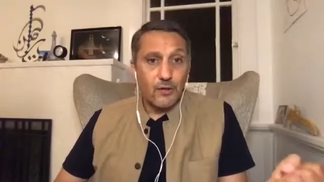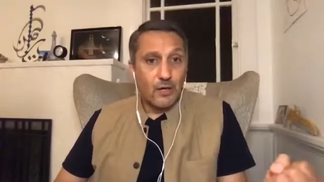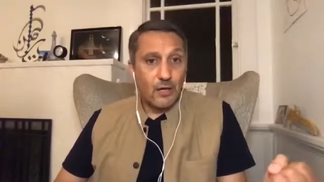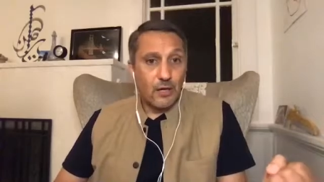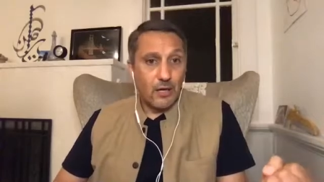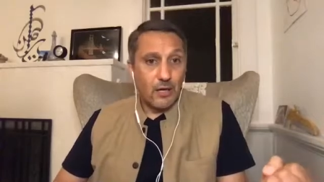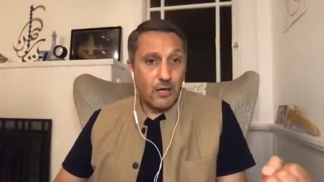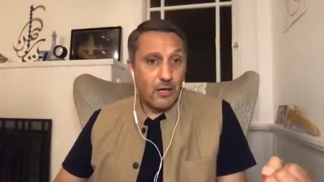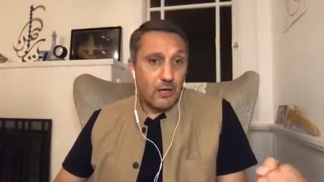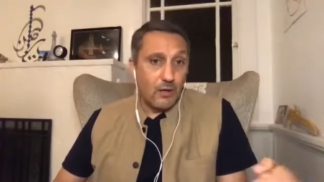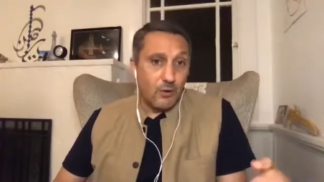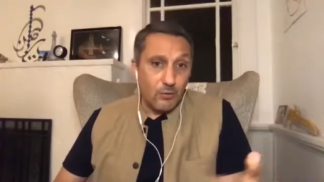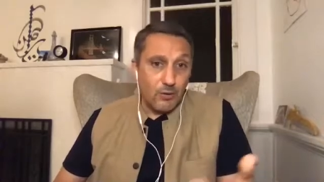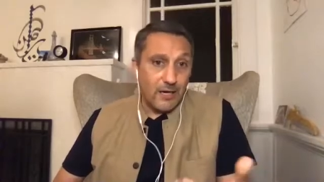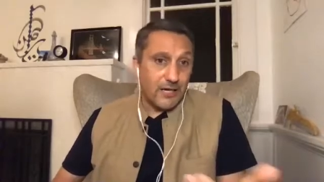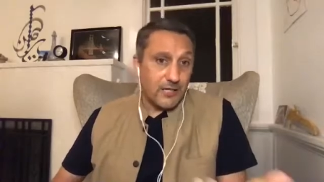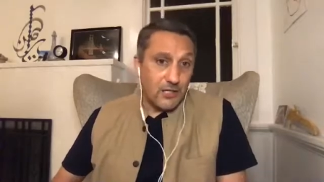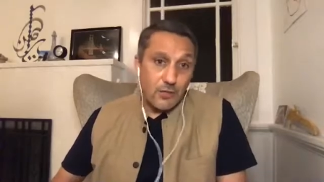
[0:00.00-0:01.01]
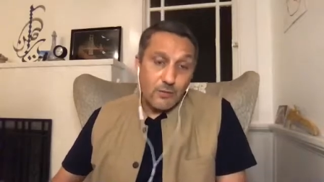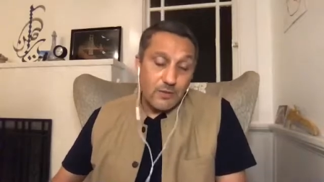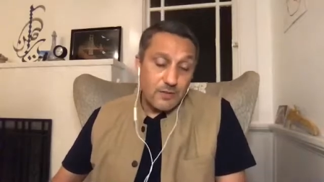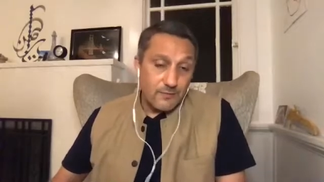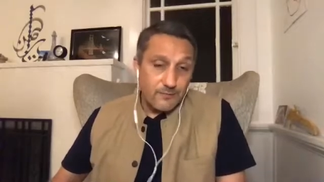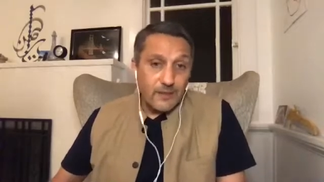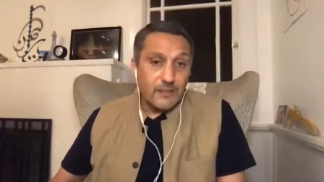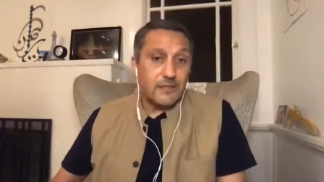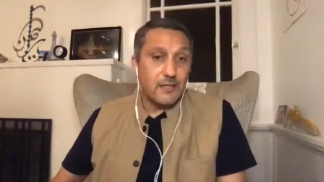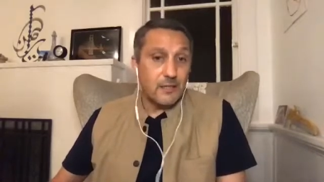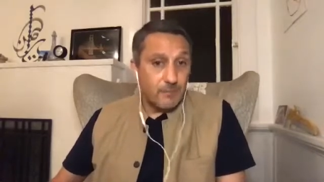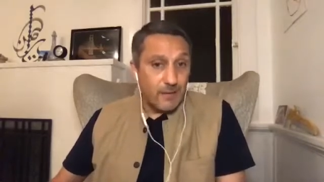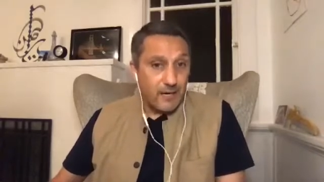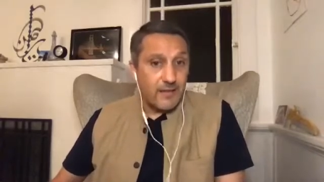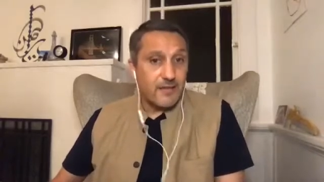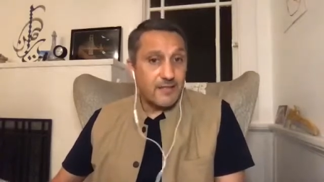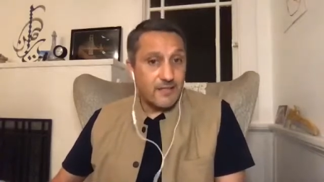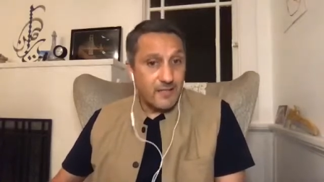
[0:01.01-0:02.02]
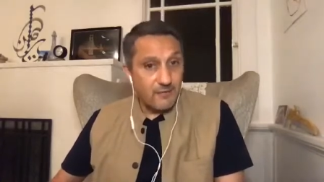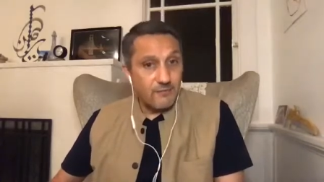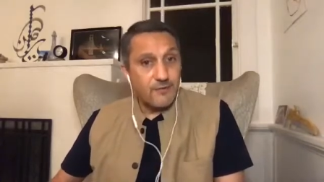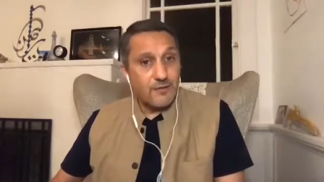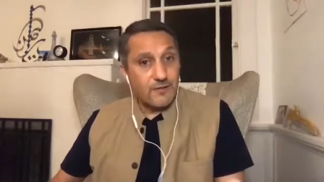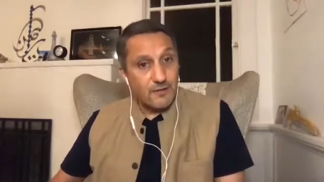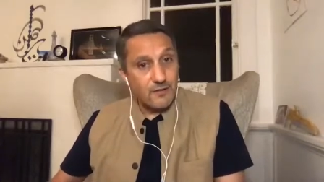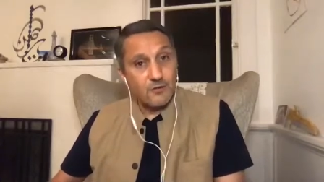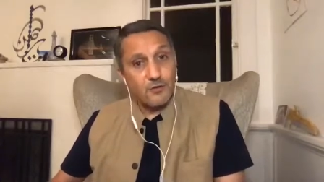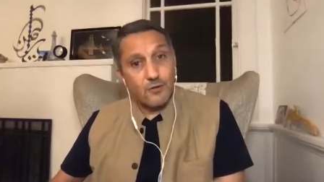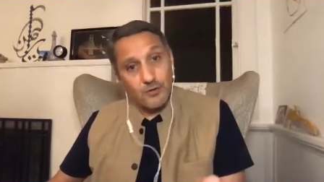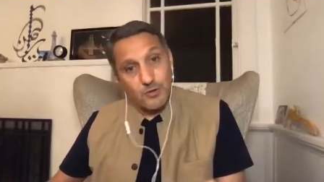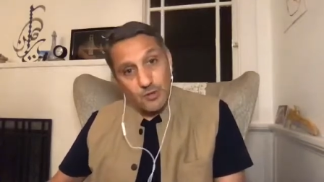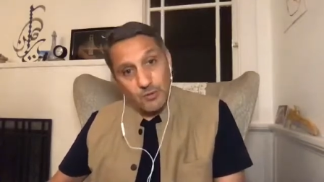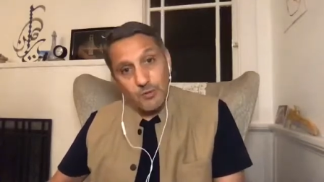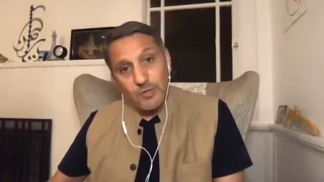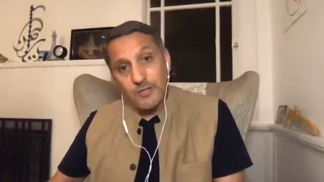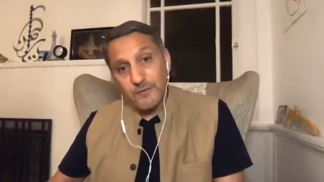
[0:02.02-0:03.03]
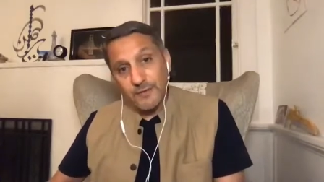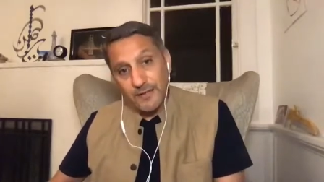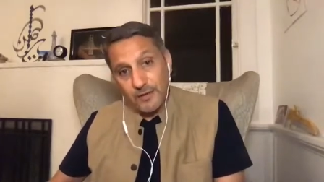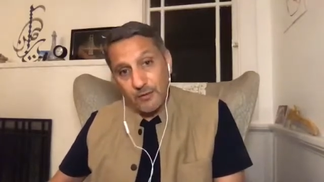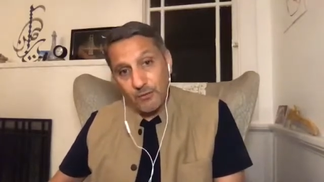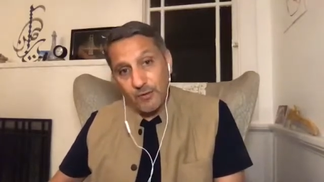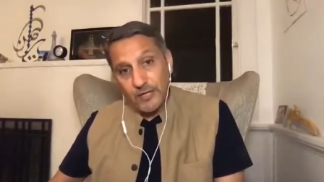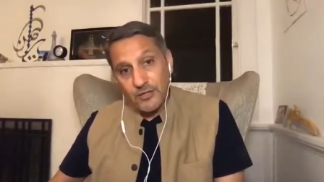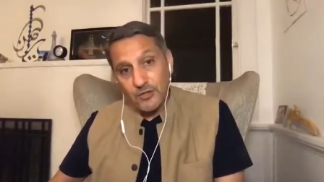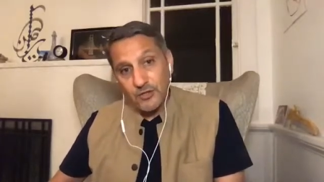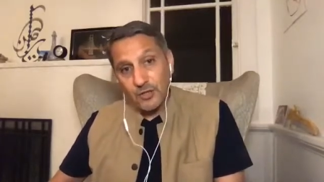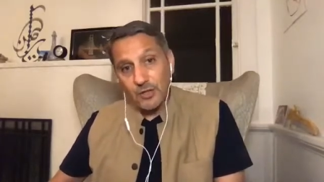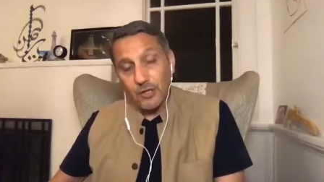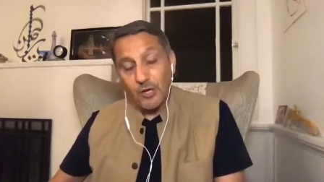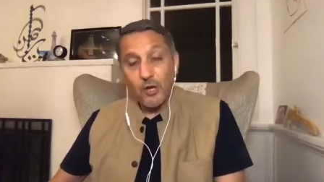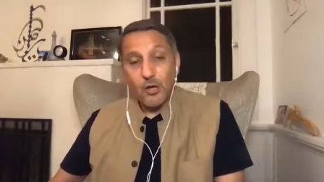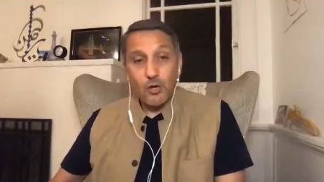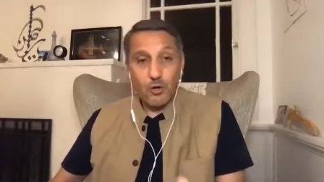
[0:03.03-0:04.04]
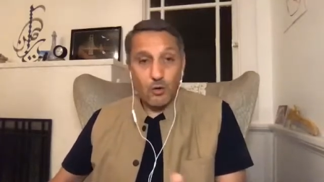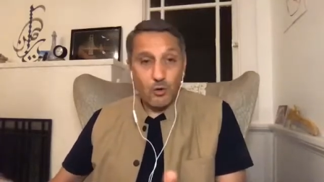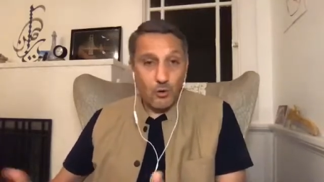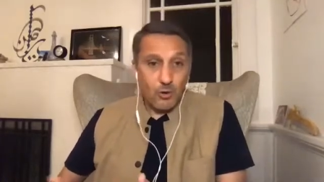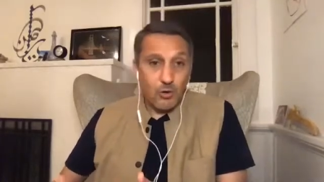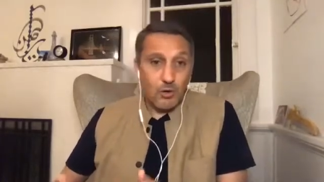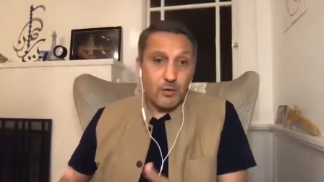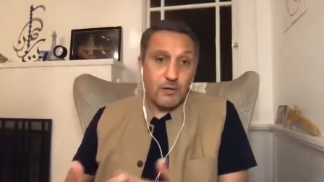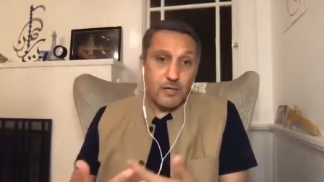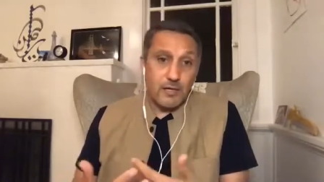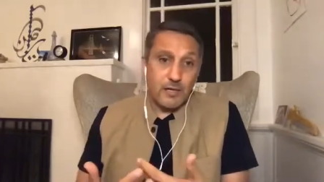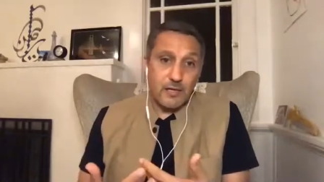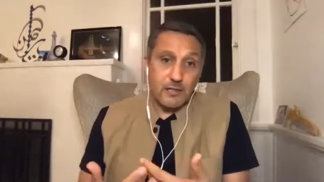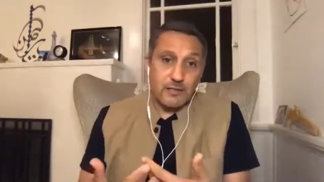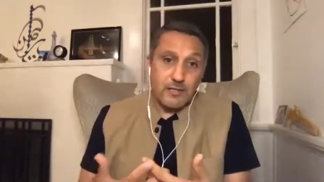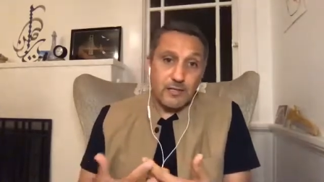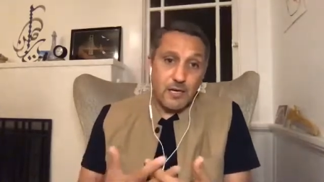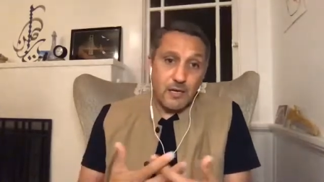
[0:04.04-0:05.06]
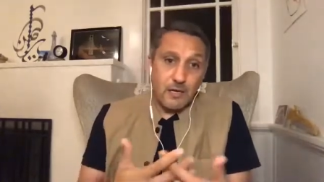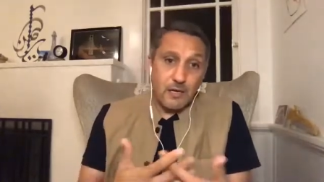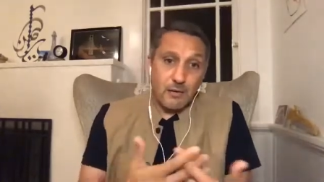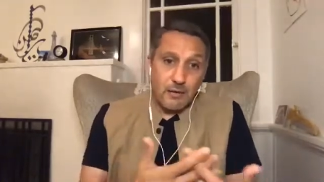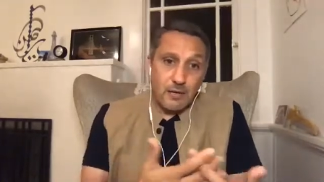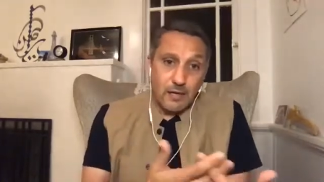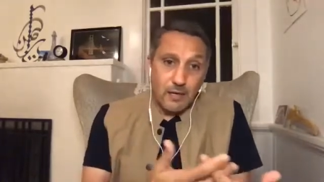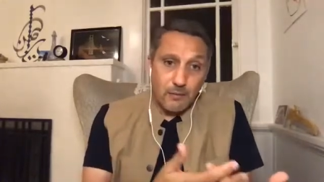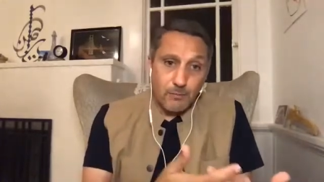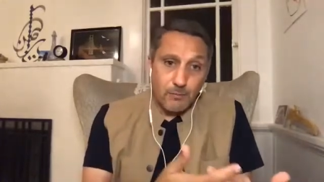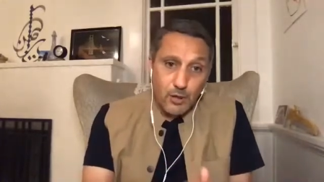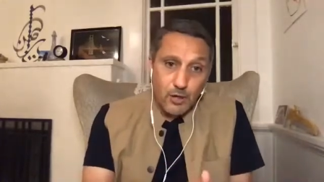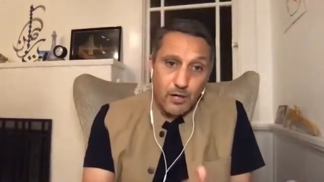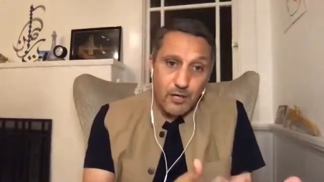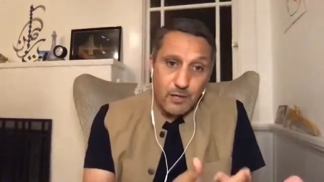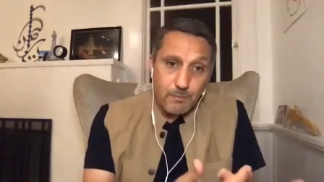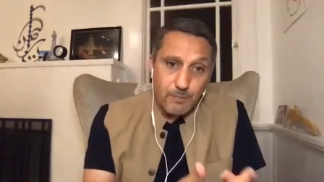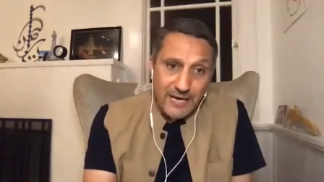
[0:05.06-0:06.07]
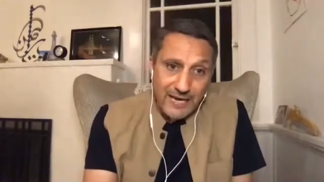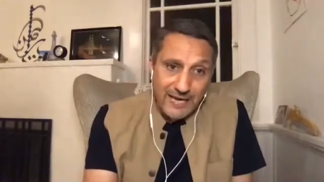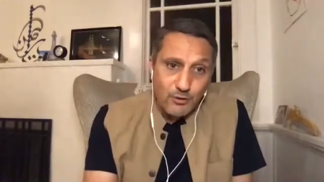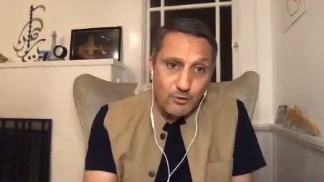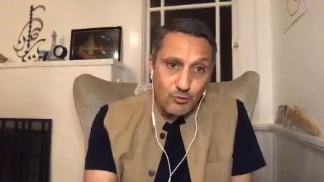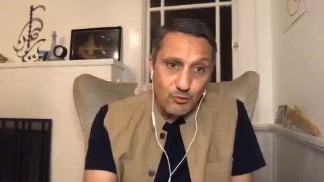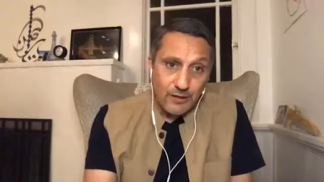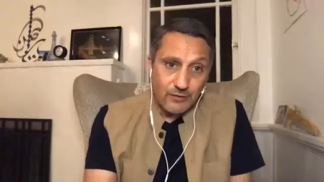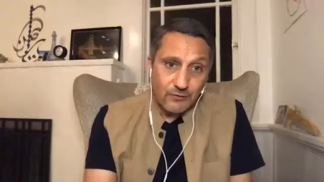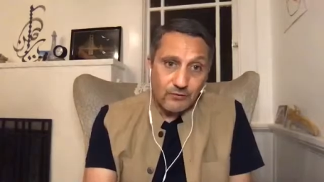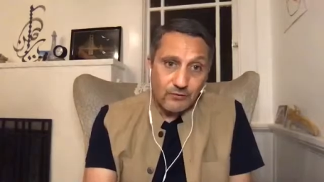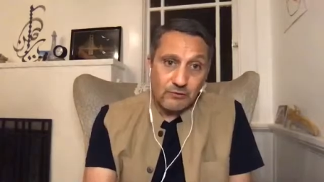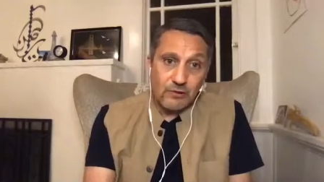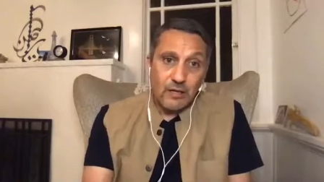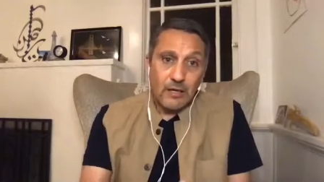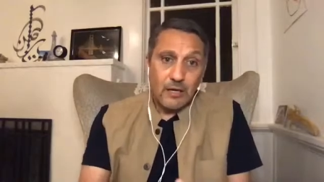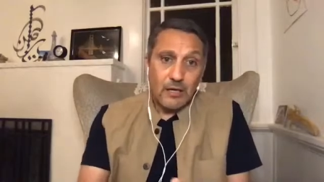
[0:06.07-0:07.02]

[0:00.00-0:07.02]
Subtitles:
who actually was funded by the San Francisco Jewish Federation, or the Tea Party Patriots,